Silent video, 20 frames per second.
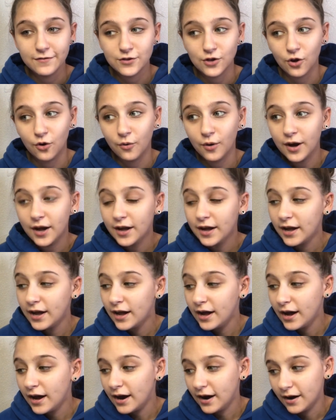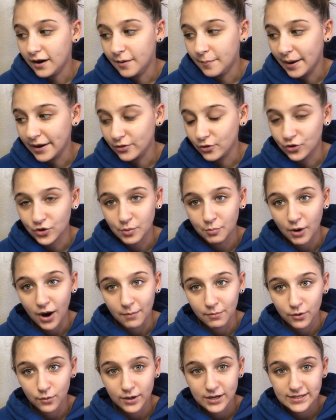So I learned the
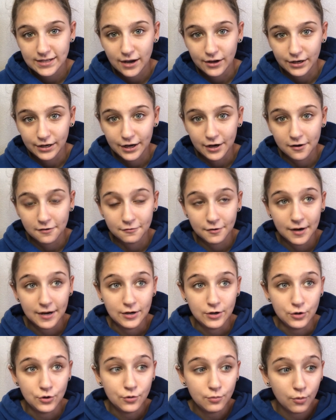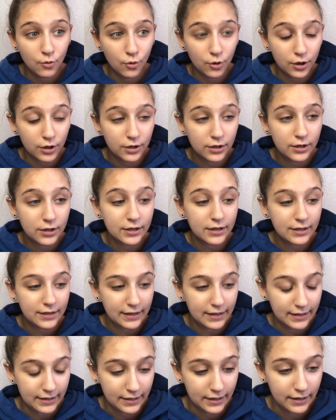proper ways how to care for a newborn
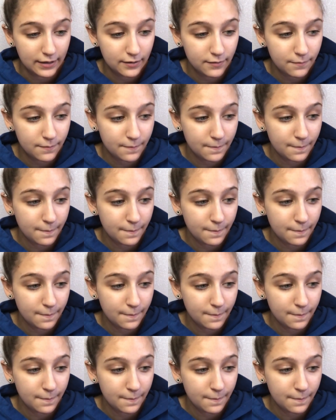kitten.